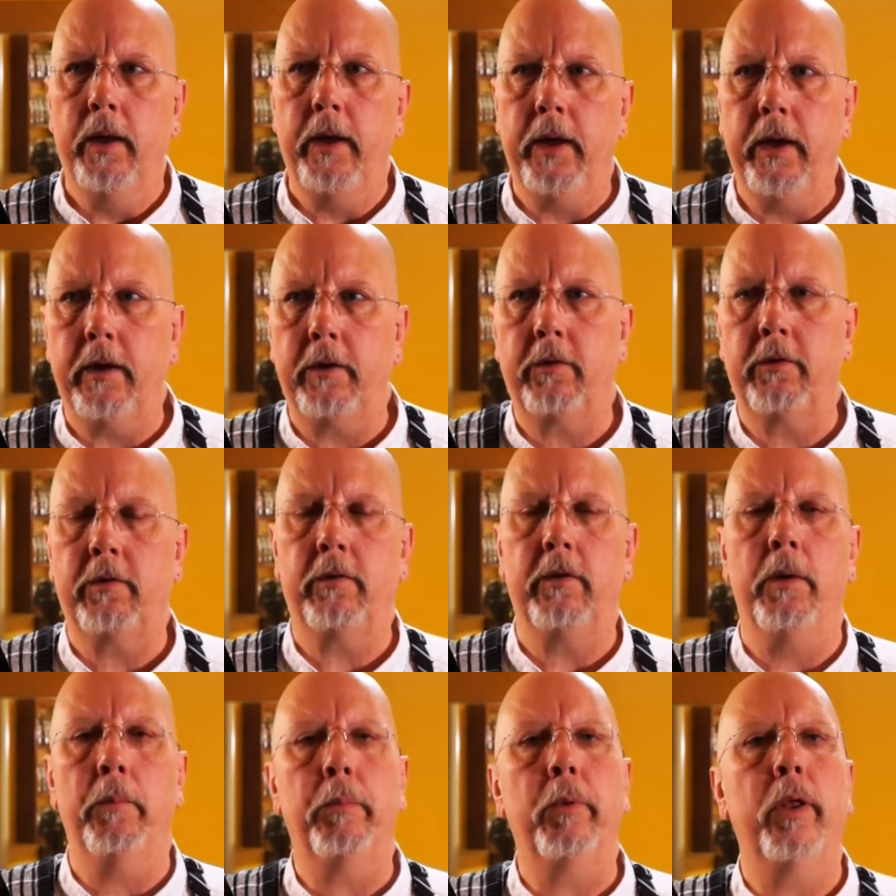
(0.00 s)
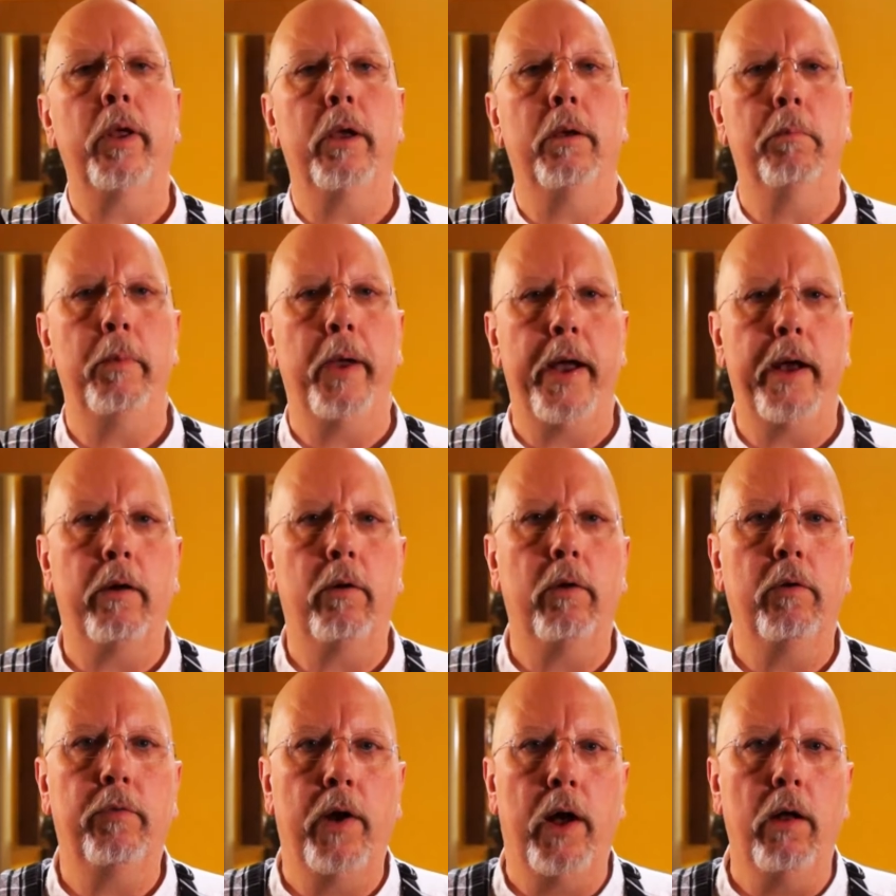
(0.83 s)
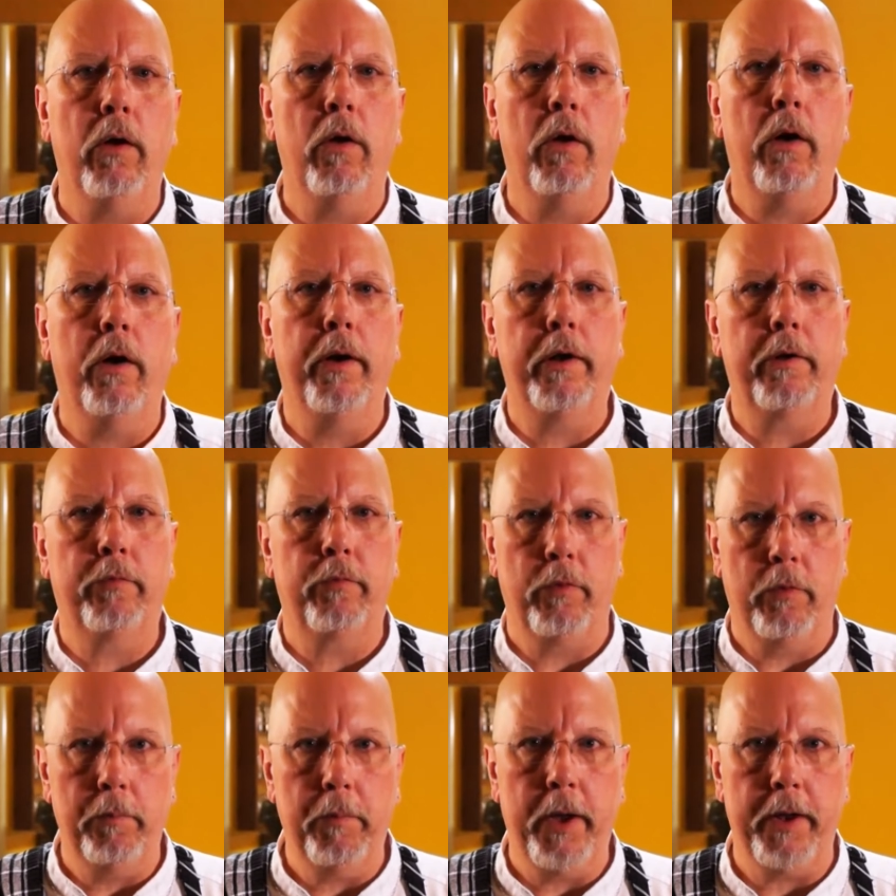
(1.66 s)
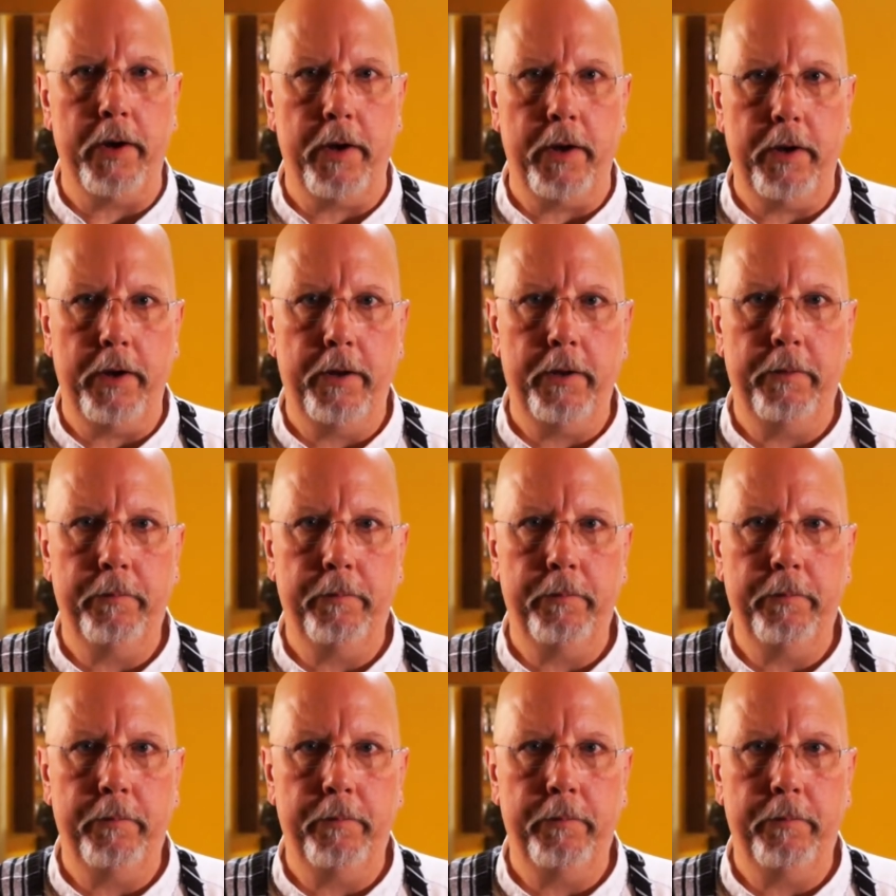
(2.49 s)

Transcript: It's simply a matter of how long it's fermented.